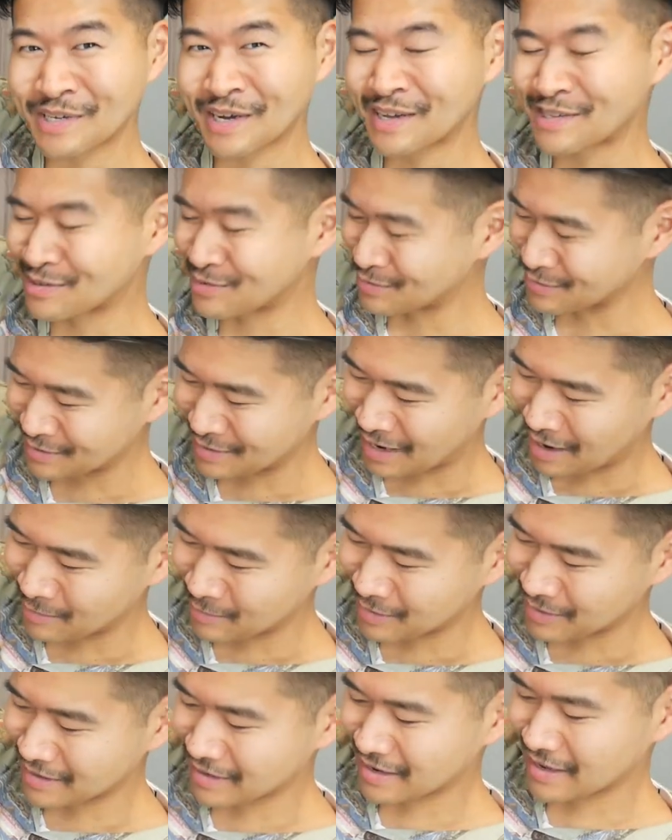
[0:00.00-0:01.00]
sides of the
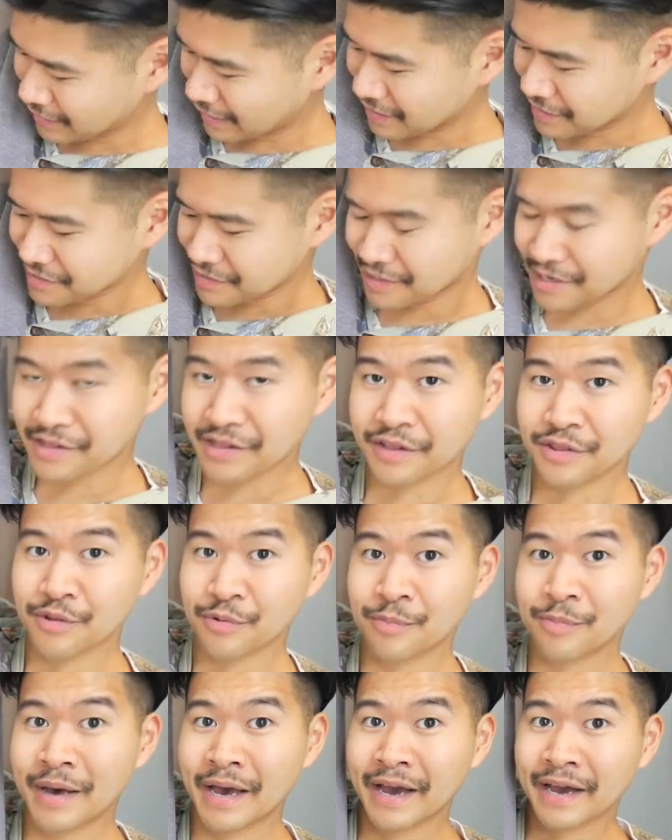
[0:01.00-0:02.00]
garment. kind of see that the
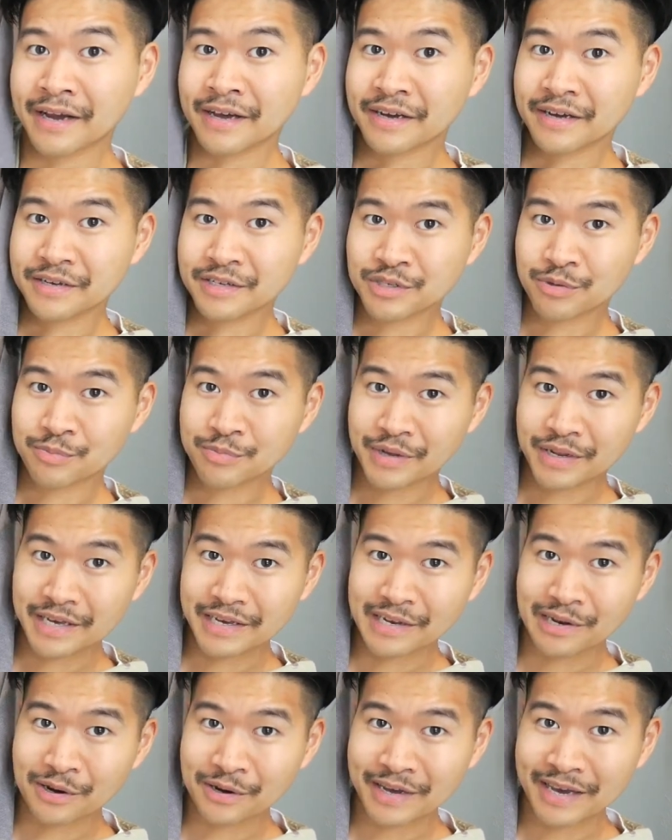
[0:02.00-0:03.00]
back is a bit
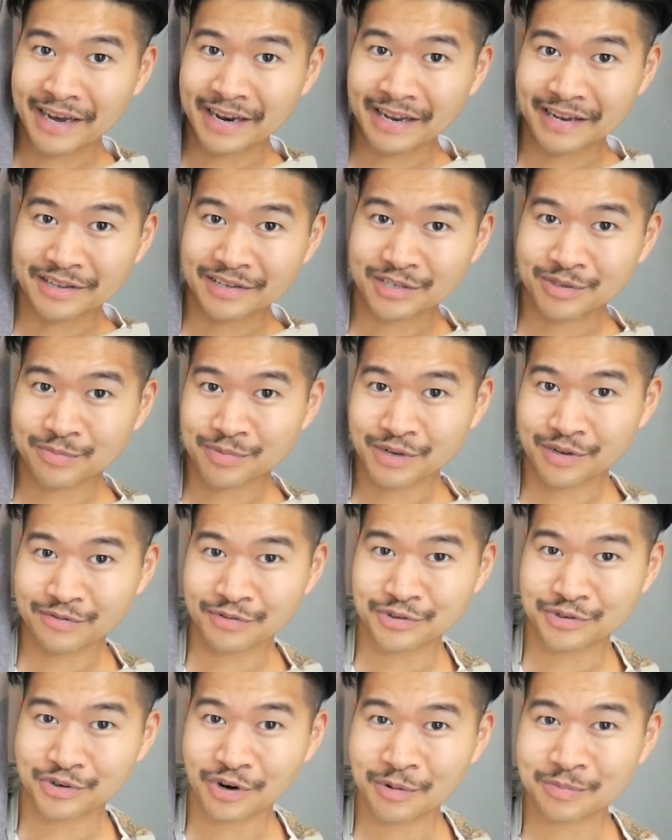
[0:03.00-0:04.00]
elongated. There's a bit of
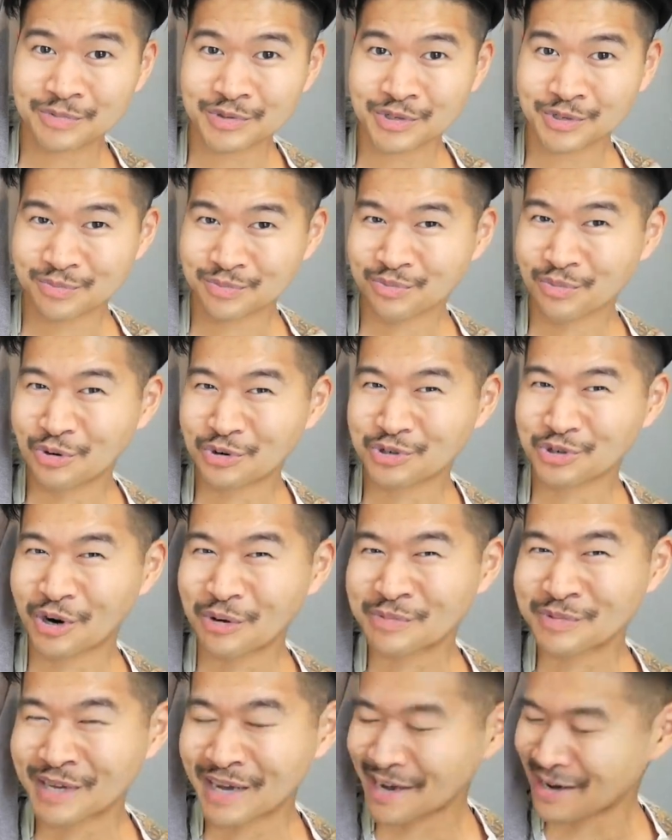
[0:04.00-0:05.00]
a drops, more
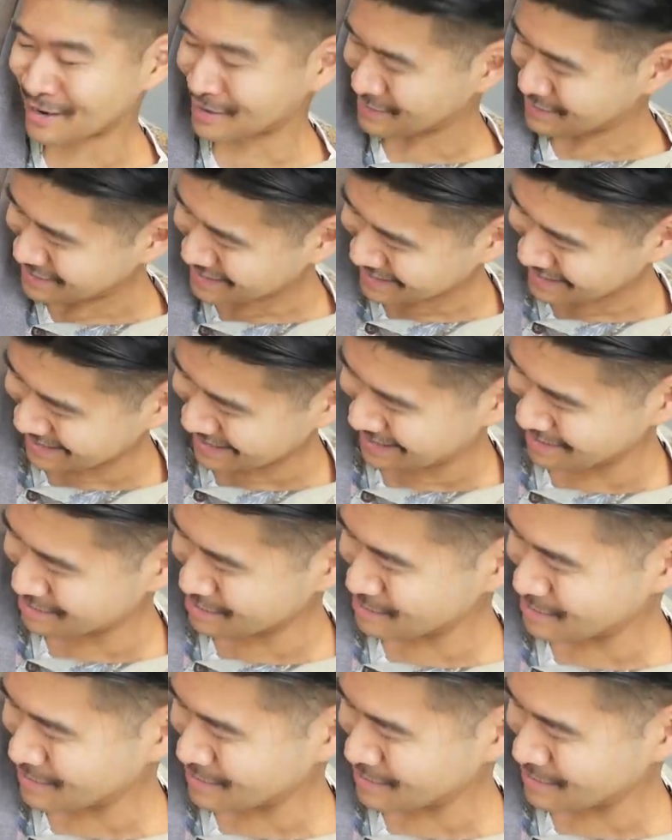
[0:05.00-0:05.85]
drop tail at the